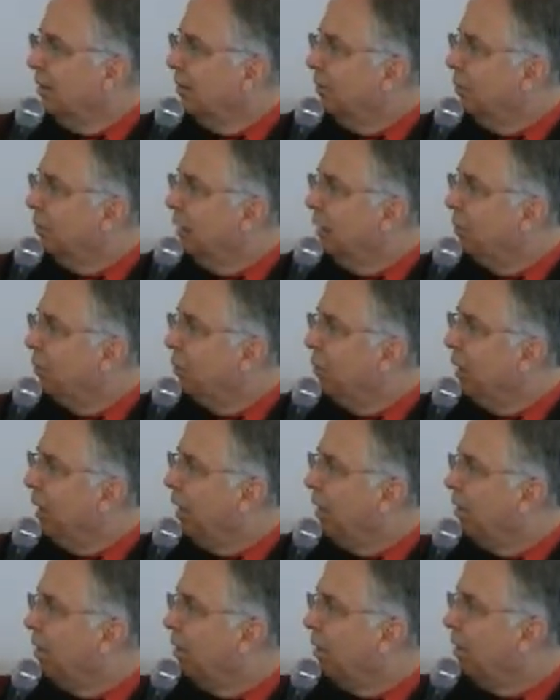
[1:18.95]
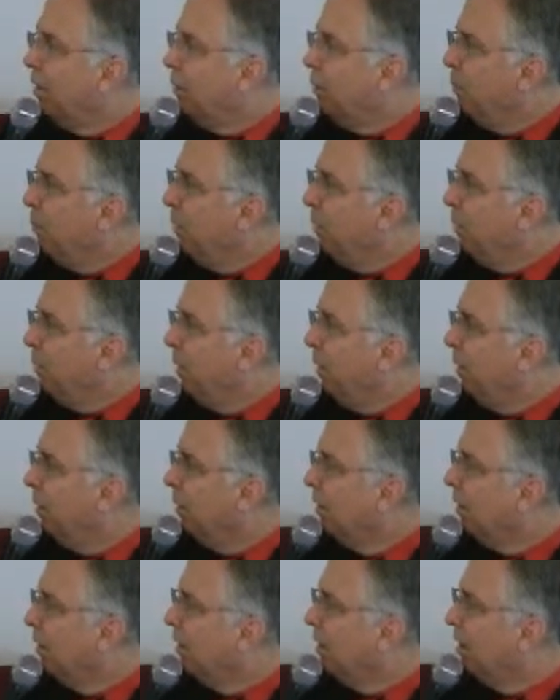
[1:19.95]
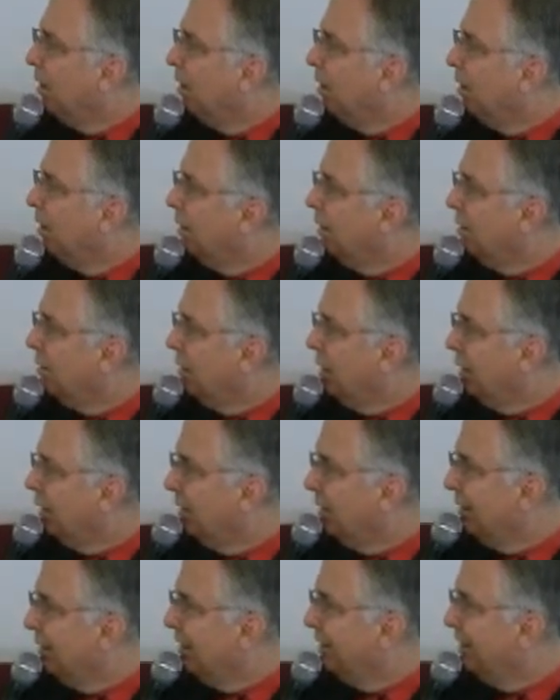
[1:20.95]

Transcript: We have a way of luring him up here. Hallelujah.